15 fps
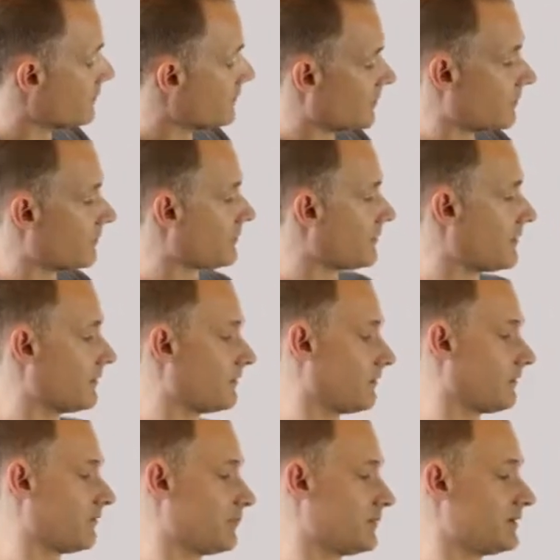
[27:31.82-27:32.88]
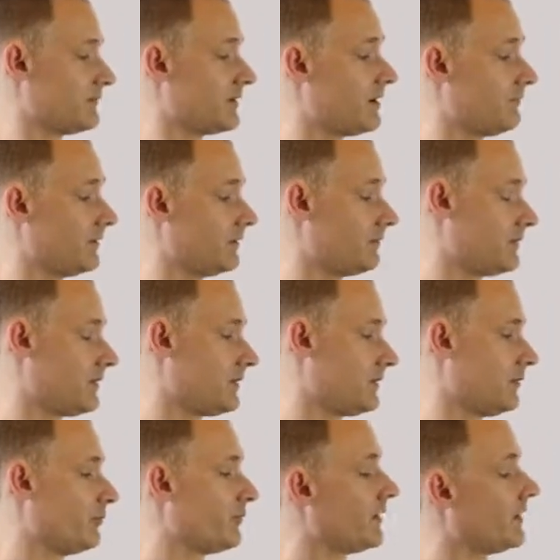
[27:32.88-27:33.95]
don't say that this has been involved in a
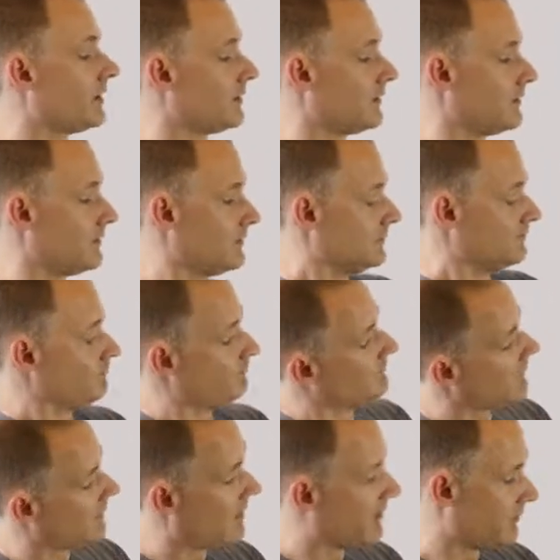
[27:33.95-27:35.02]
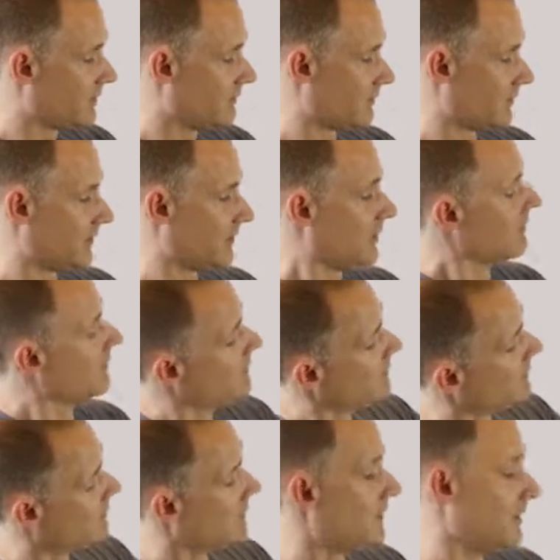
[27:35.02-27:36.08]
fall, but obviously
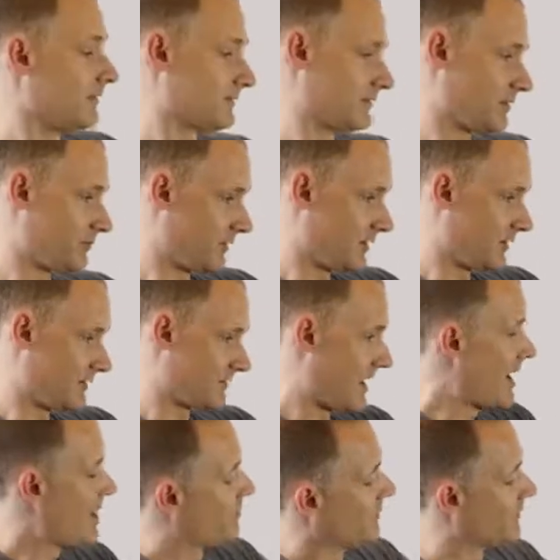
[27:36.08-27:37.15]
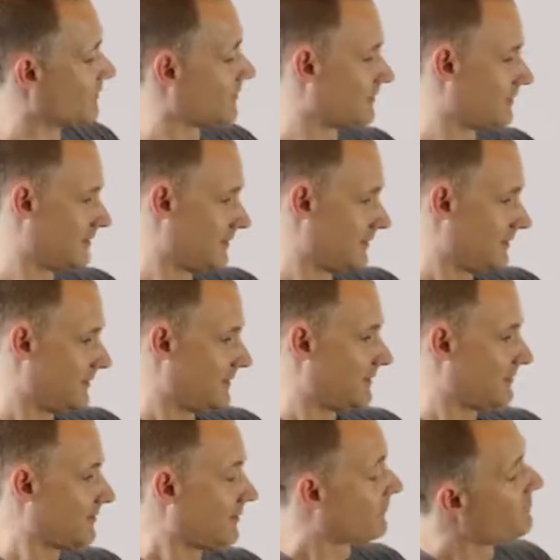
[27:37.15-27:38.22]
something has happened
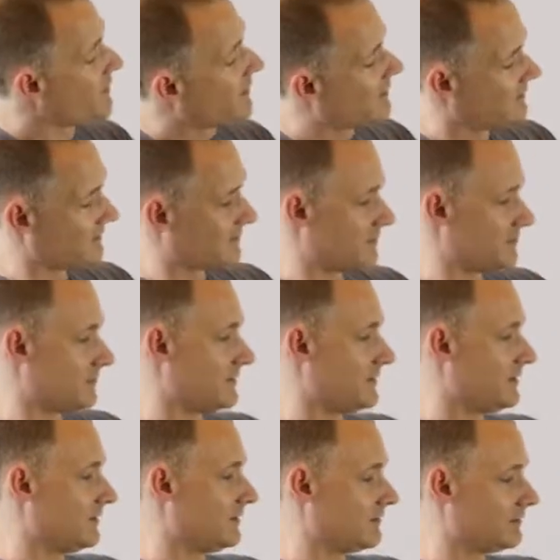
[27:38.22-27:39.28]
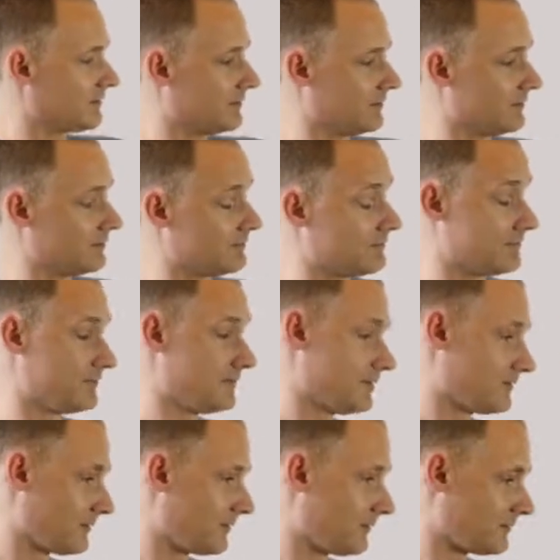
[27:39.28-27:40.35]
to this mechanism. So
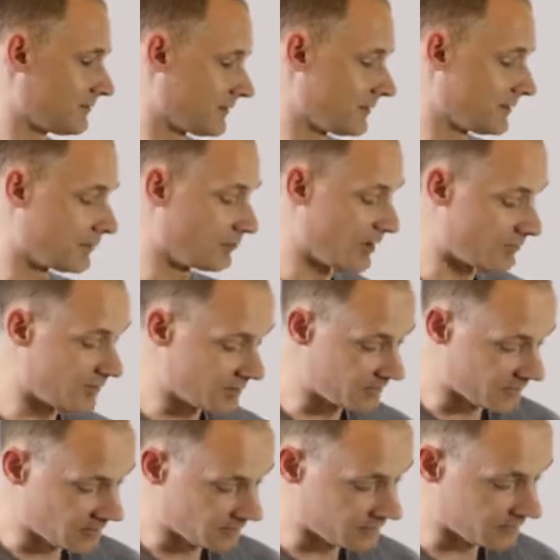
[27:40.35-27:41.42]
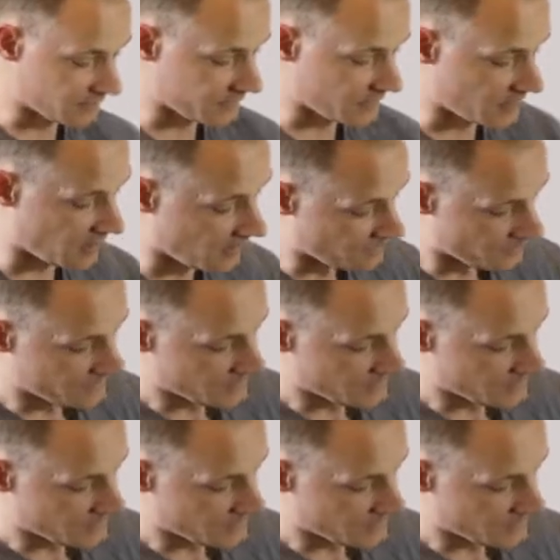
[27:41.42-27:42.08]
it's another sign that it may be involved in a fall.